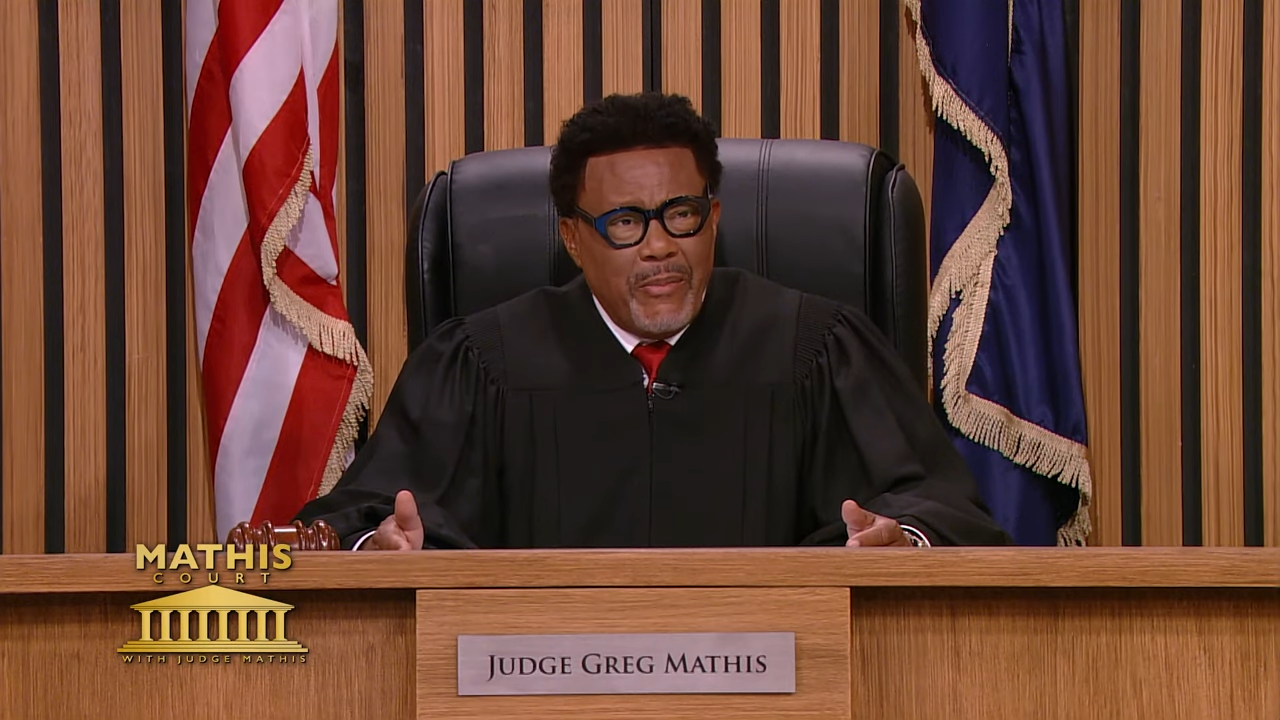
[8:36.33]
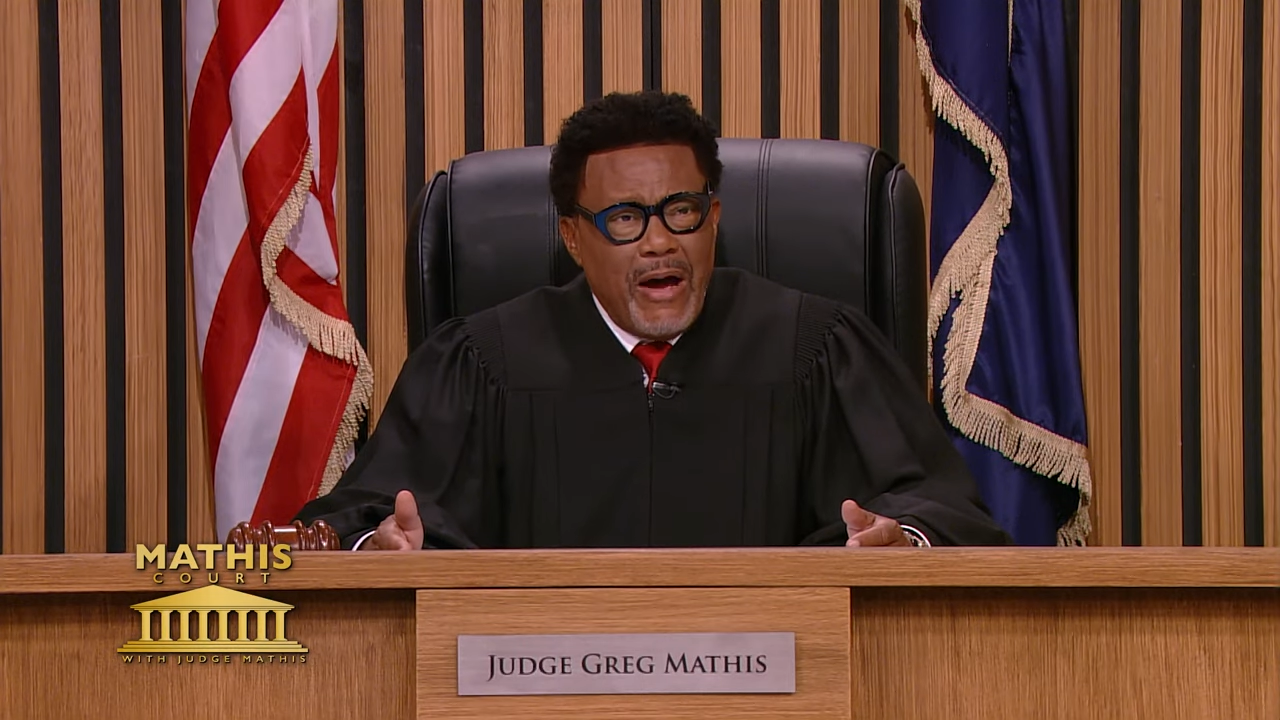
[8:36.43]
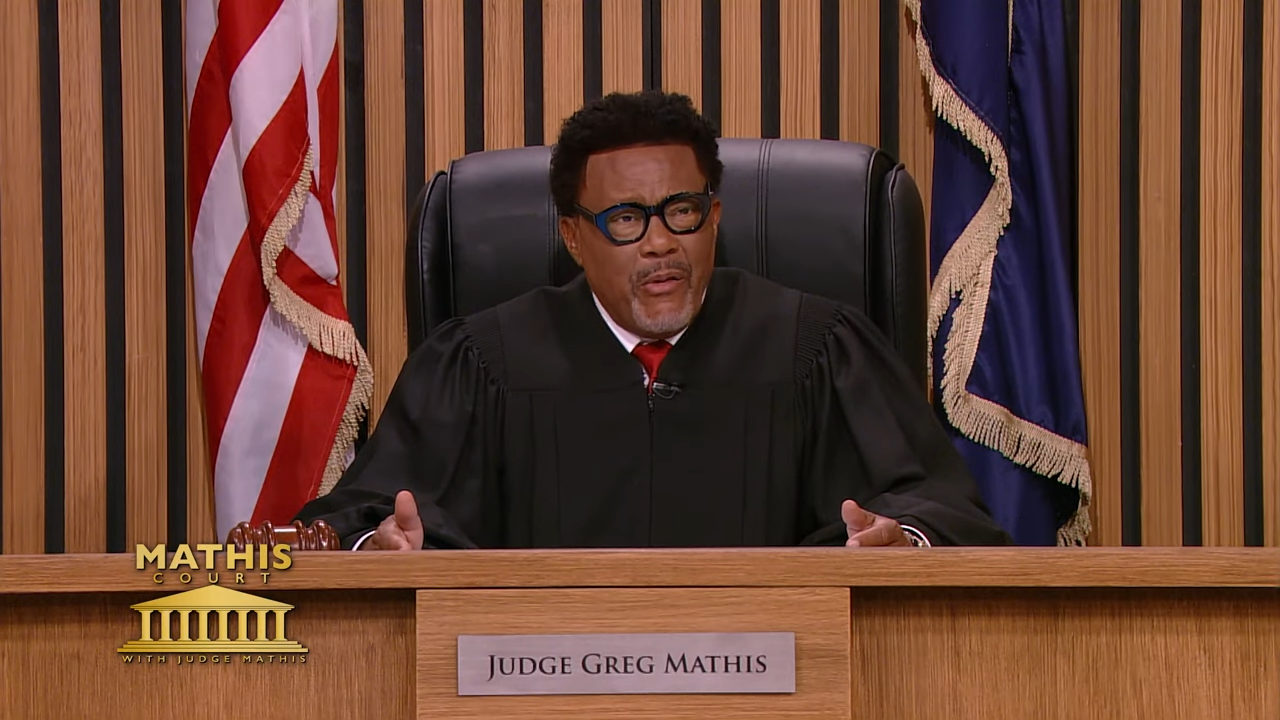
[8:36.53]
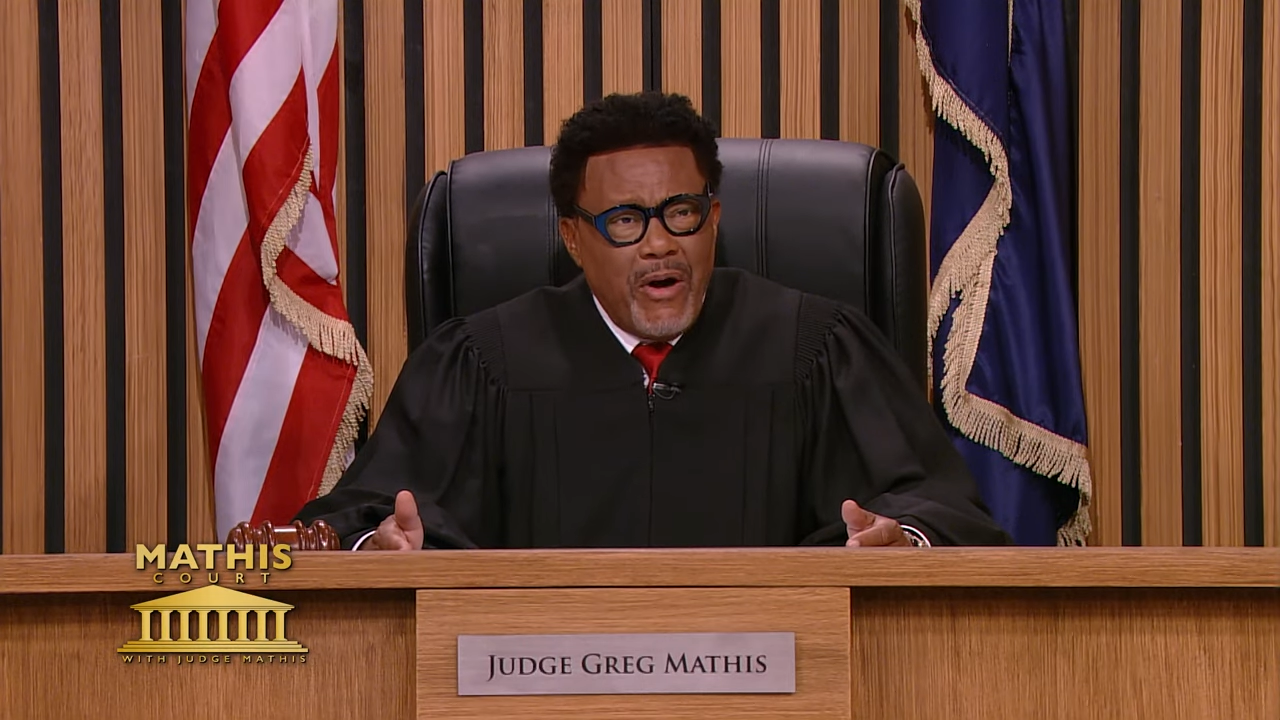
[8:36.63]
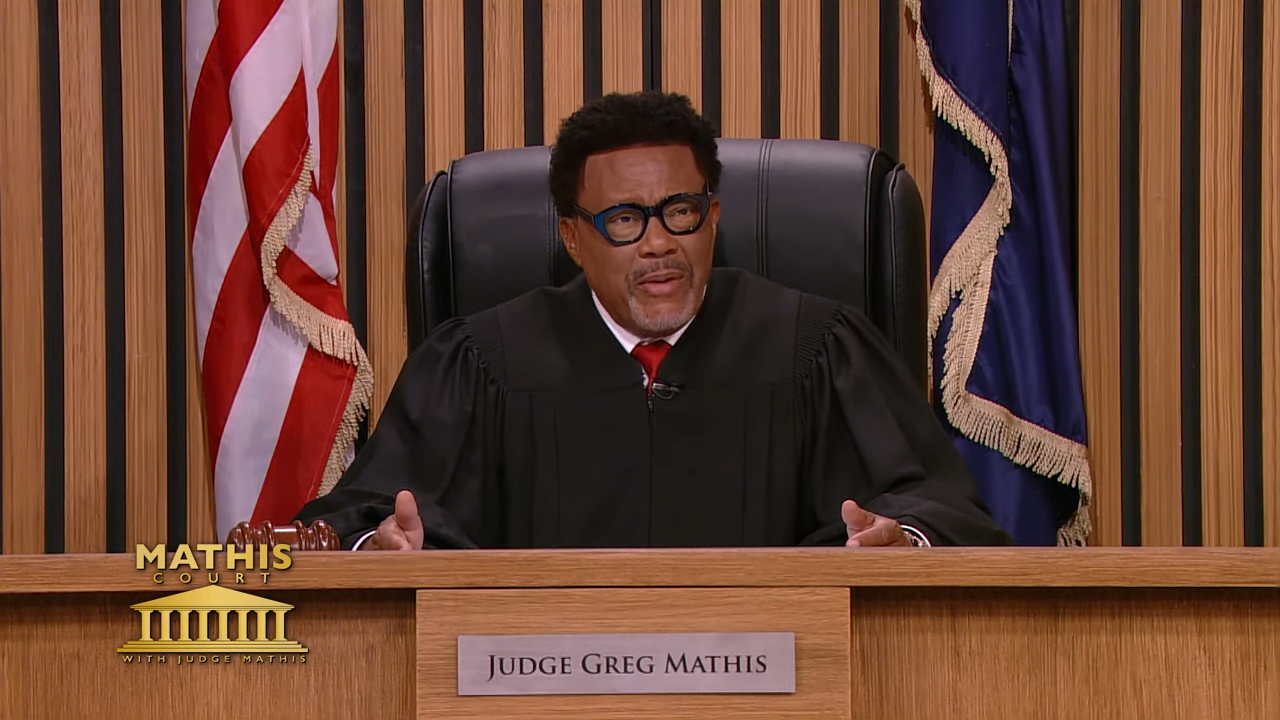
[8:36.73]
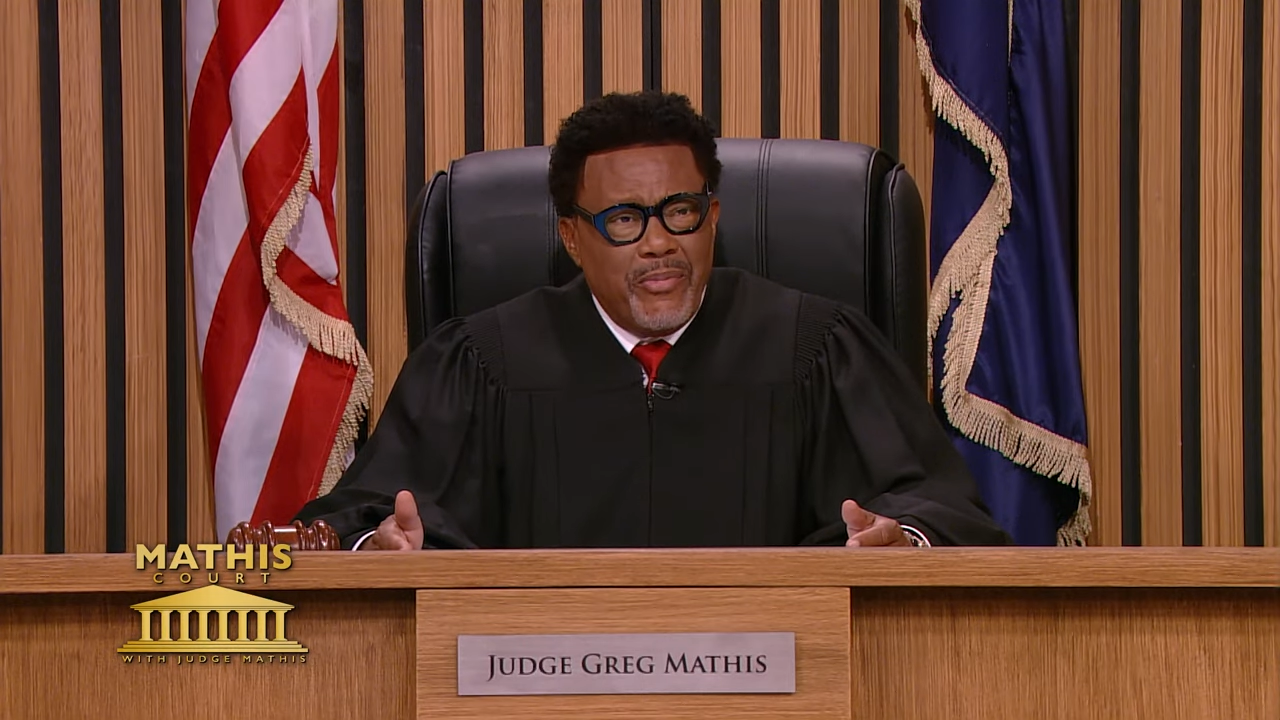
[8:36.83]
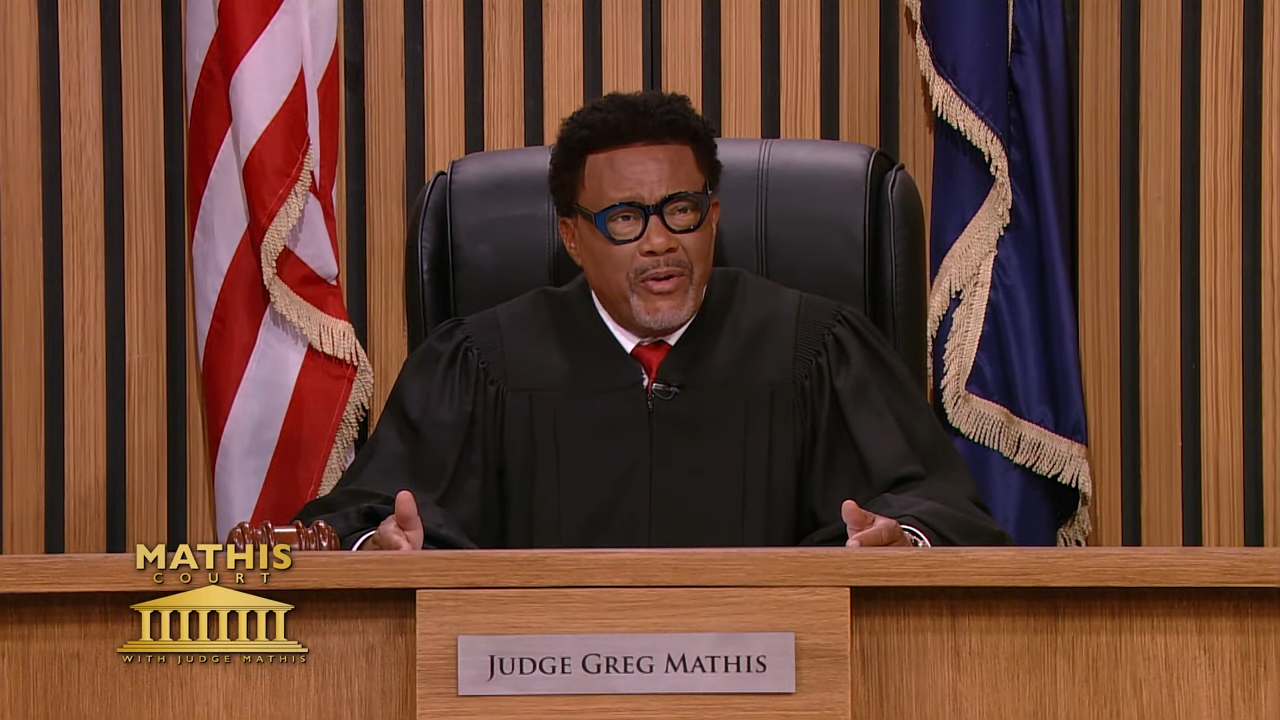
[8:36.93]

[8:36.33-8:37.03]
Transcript: about white